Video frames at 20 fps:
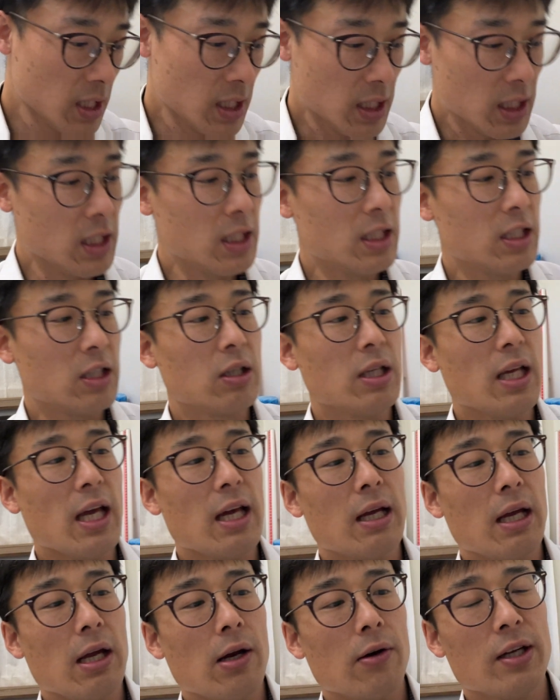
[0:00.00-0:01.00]
in the
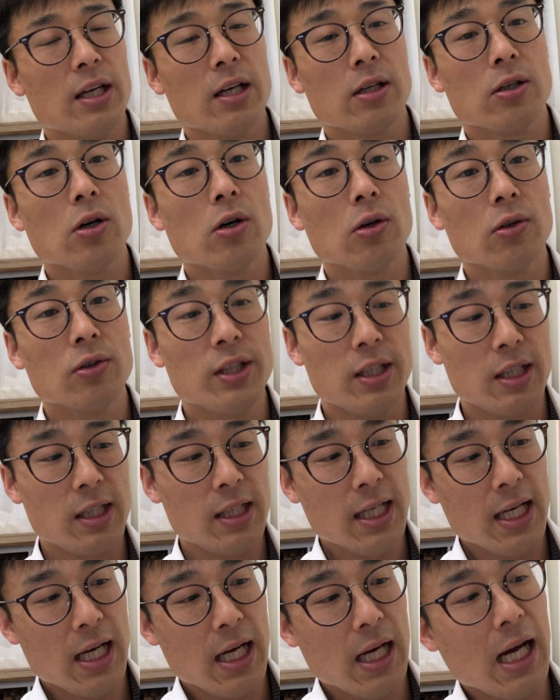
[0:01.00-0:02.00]
area called
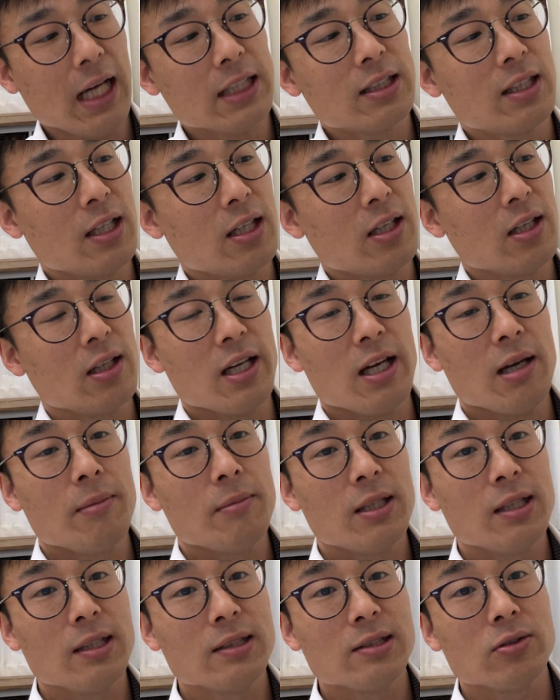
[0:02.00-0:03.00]
the articular
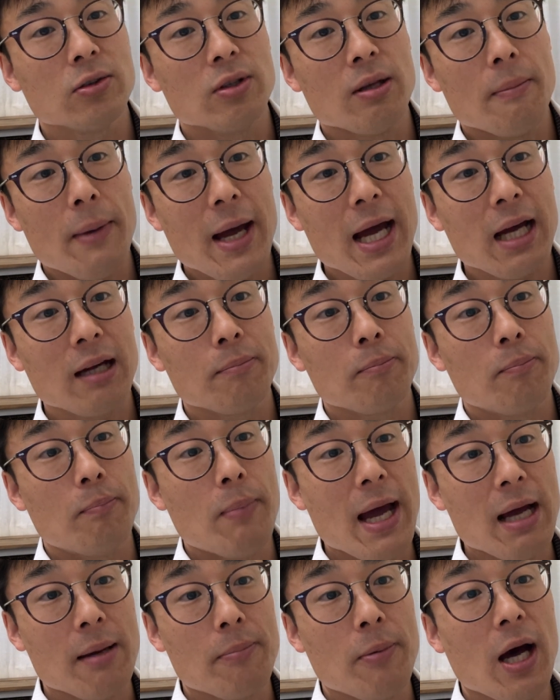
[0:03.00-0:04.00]
eminence, or the back
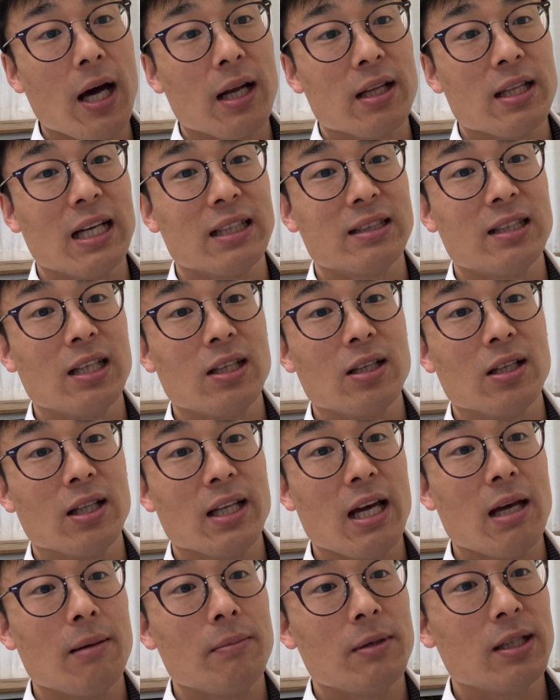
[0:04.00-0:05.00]
part of the articular
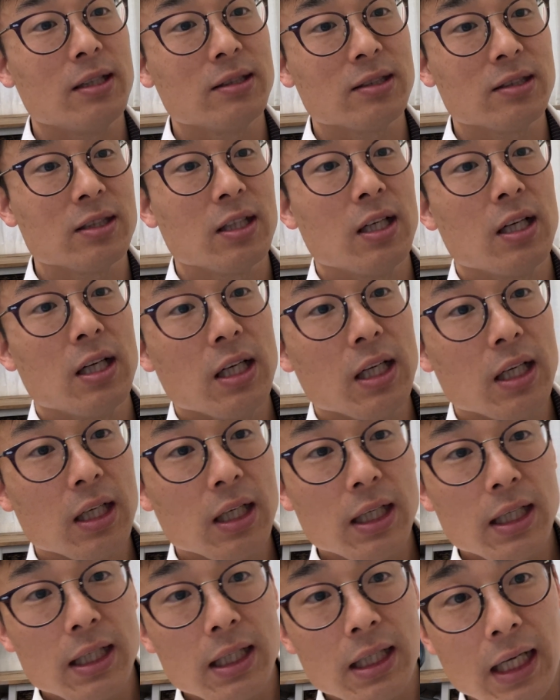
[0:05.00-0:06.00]
eminence.
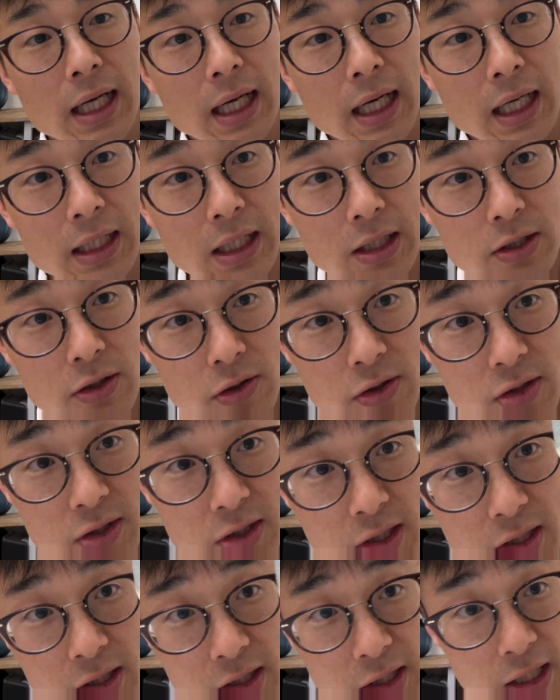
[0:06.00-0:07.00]
Can you
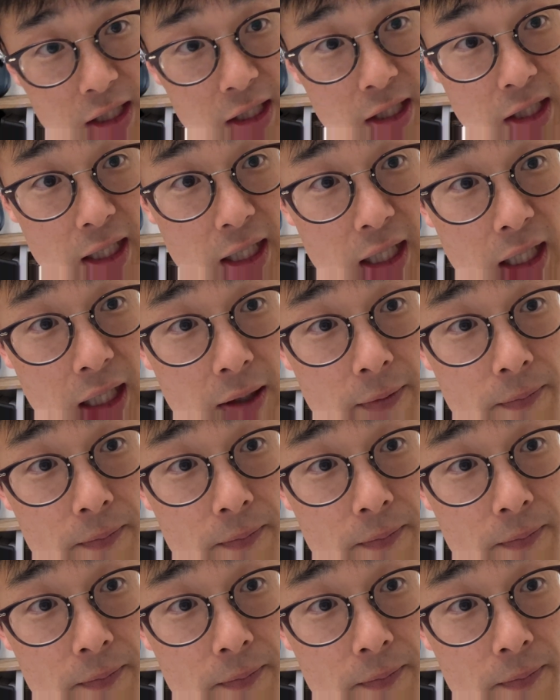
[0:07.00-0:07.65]
see here?